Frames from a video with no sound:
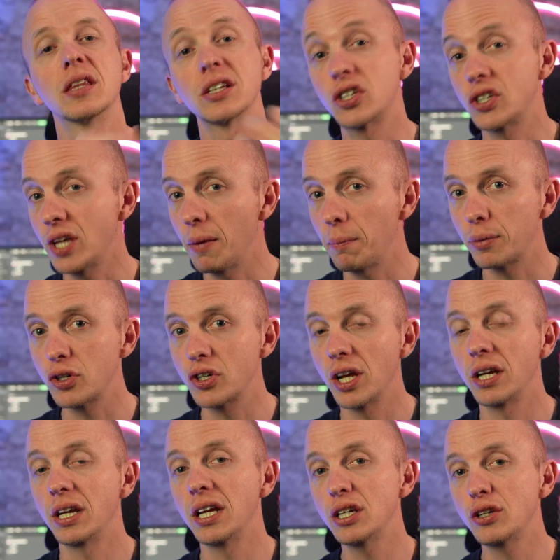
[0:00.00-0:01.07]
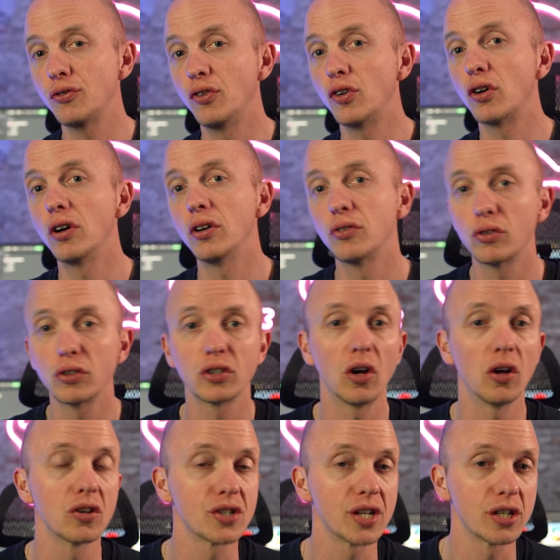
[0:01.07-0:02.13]
that's 10%, his
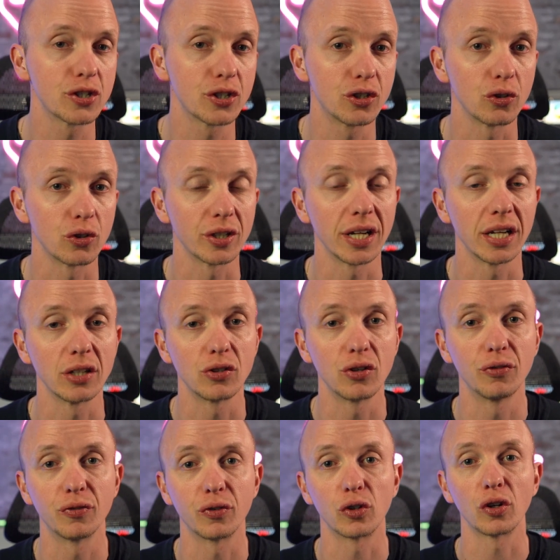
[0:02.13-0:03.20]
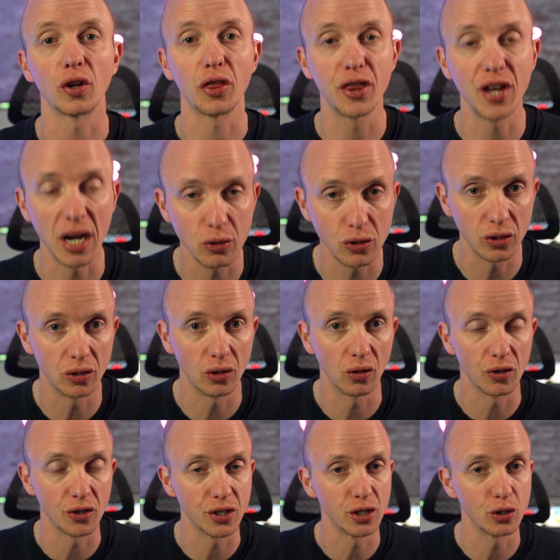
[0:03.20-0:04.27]
$400 has turned into
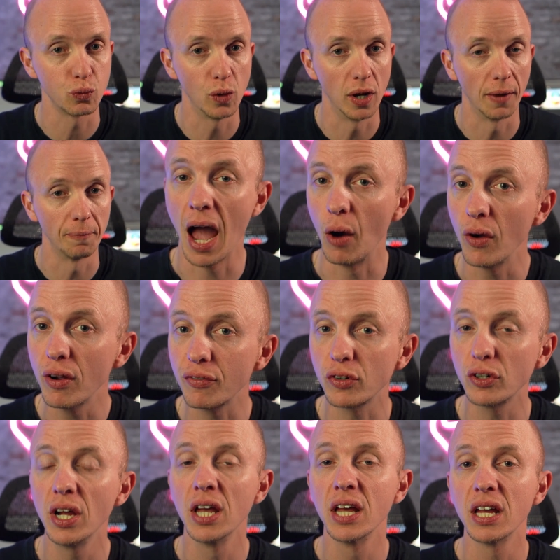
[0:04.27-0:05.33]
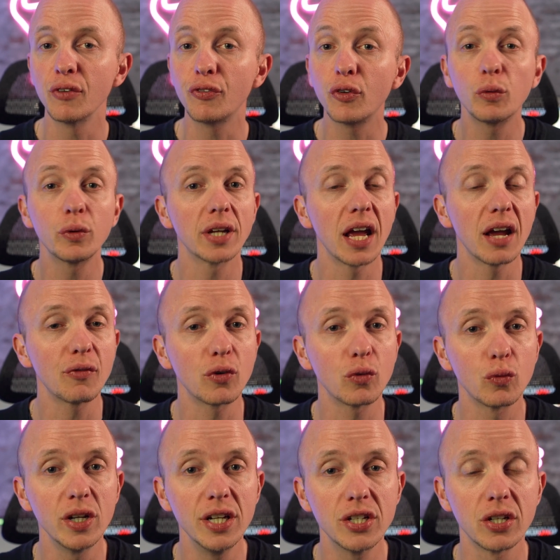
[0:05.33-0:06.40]
$4,000 as well. However, if for whatever
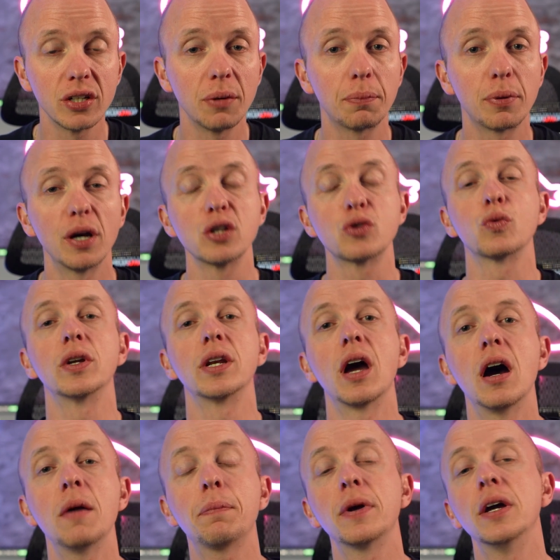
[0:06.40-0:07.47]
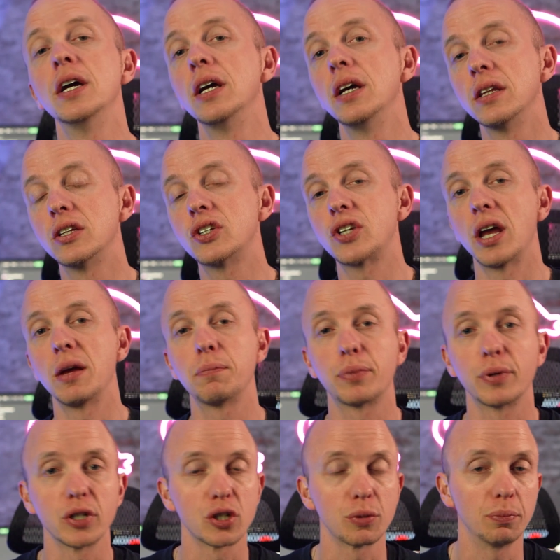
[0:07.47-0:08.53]
reason the price went up, the same
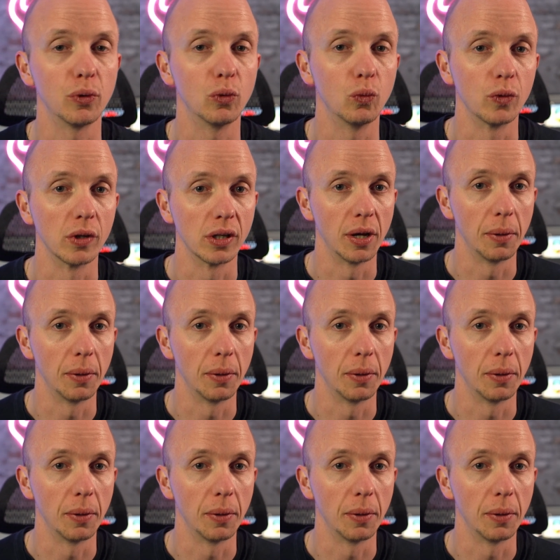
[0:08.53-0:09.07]
principle will